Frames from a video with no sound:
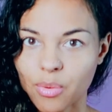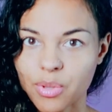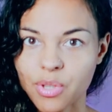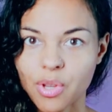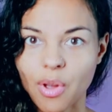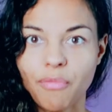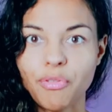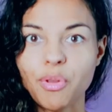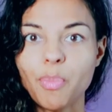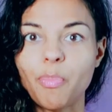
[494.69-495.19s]

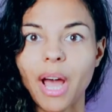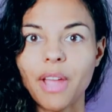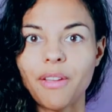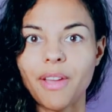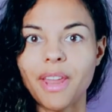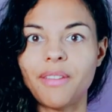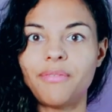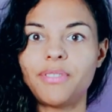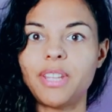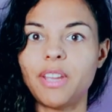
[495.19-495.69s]
So if you buy
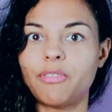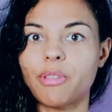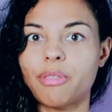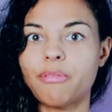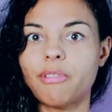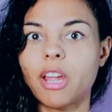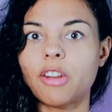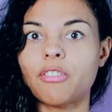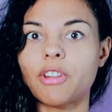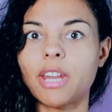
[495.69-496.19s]
your N F T for
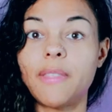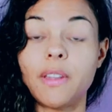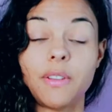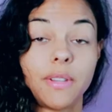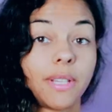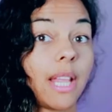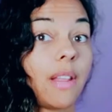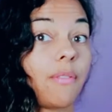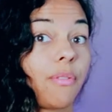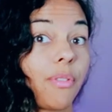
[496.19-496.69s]
three hundred and then
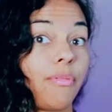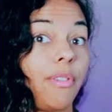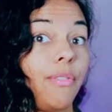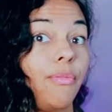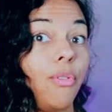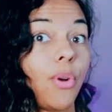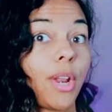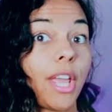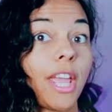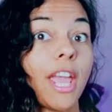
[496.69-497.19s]
you sell it for three
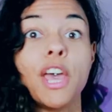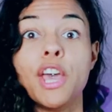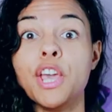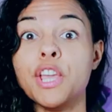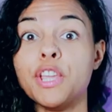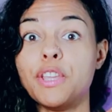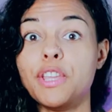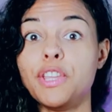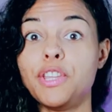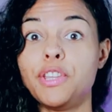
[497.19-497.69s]
forty,
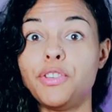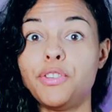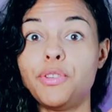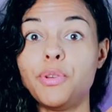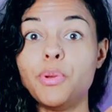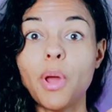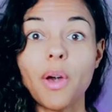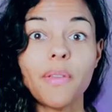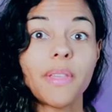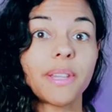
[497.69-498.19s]

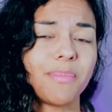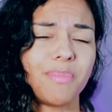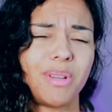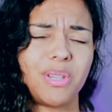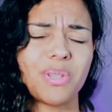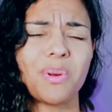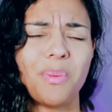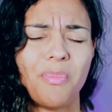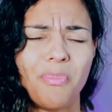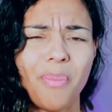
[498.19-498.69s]
you know that
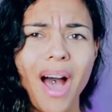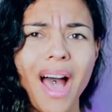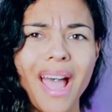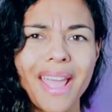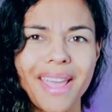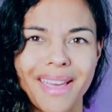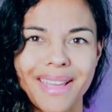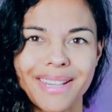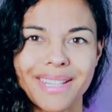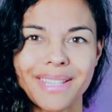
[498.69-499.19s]
somebody's gonna buy
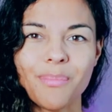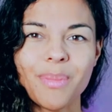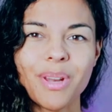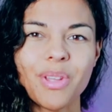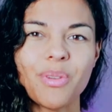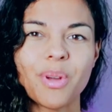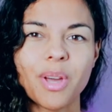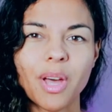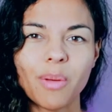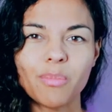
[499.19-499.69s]
it.
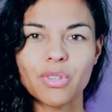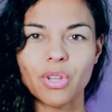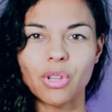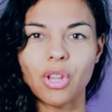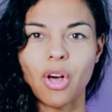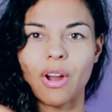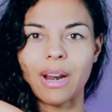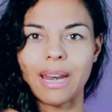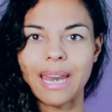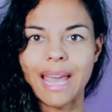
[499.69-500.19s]
Somebody who comes
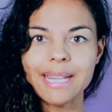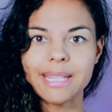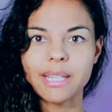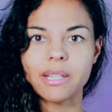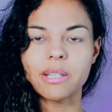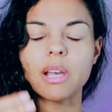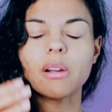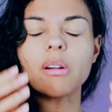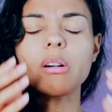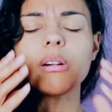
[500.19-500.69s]
along later
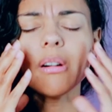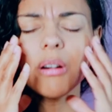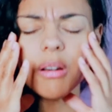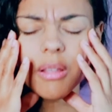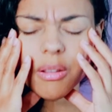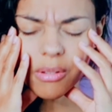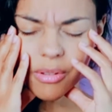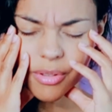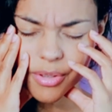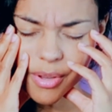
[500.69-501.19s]
is like, oh,
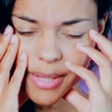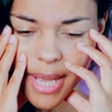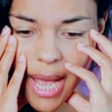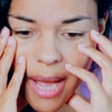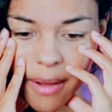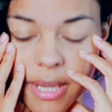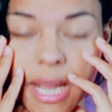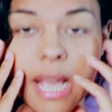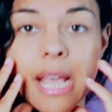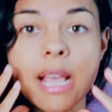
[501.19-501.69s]
they're all sold
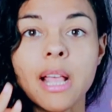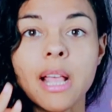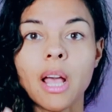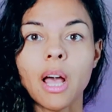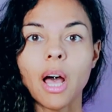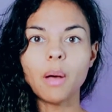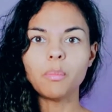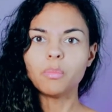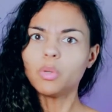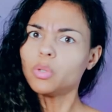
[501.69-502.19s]
out.
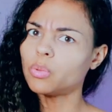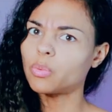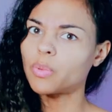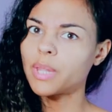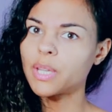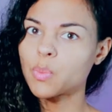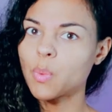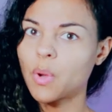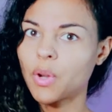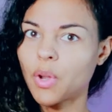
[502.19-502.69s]
Um, oh,
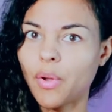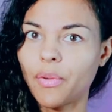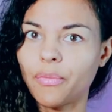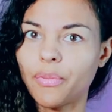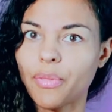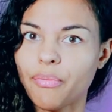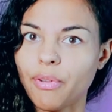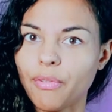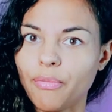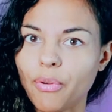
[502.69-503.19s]
there's one going
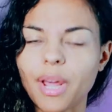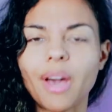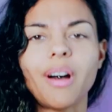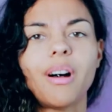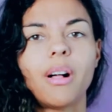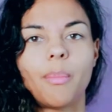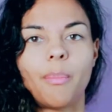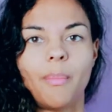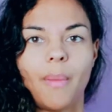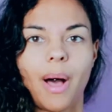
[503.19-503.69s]
for three forty.
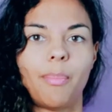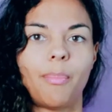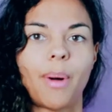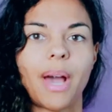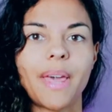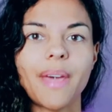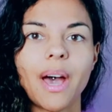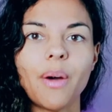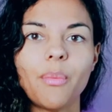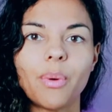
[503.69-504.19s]
Oh, I'll
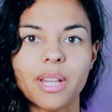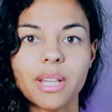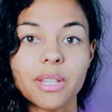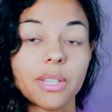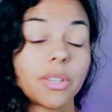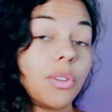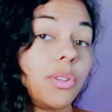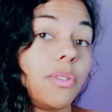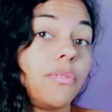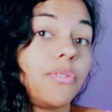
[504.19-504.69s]
buy that one. And
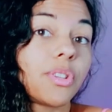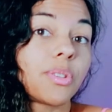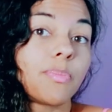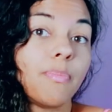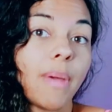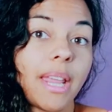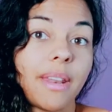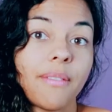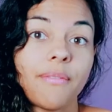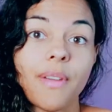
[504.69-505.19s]
so you've just
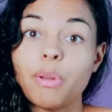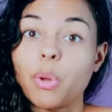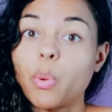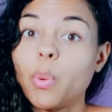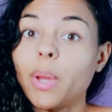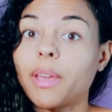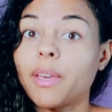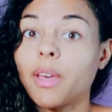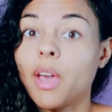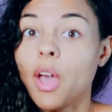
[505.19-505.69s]
made a very
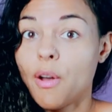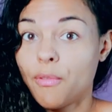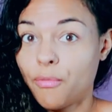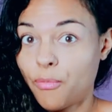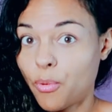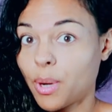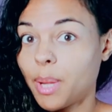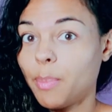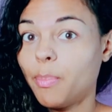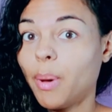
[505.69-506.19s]
quick
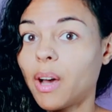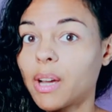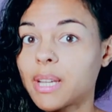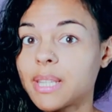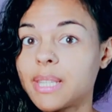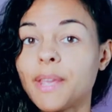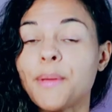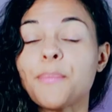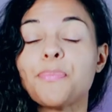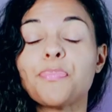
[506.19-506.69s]
forty
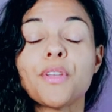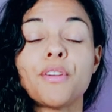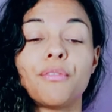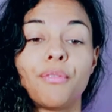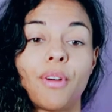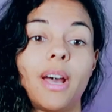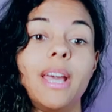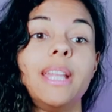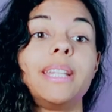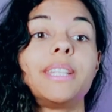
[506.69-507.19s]
bucks,
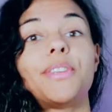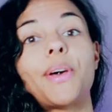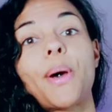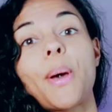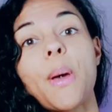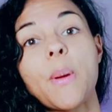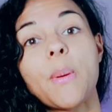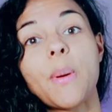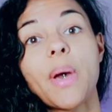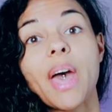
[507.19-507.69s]
right? So
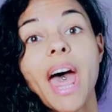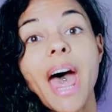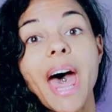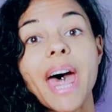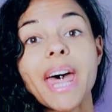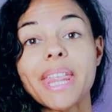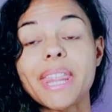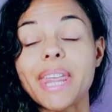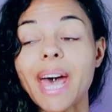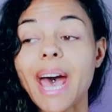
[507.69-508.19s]

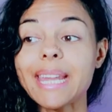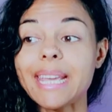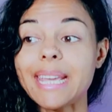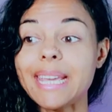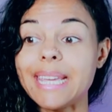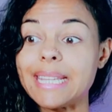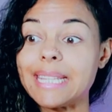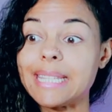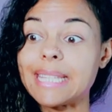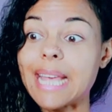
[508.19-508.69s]
uh, that
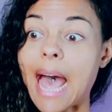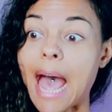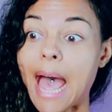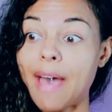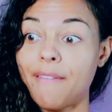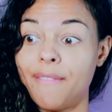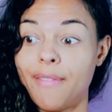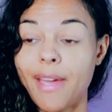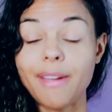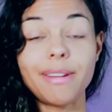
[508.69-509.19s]
is
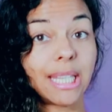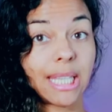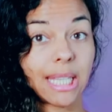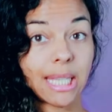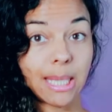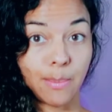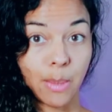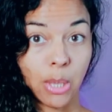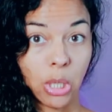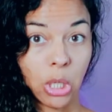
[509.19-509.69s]
uh, very
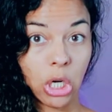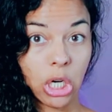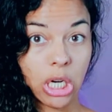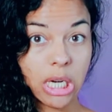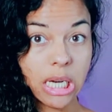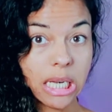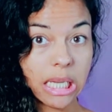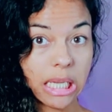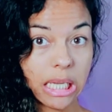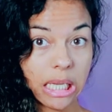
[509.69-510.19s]

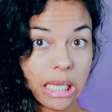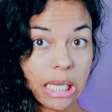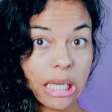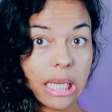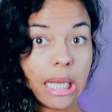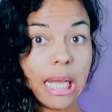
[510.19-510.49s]
smart.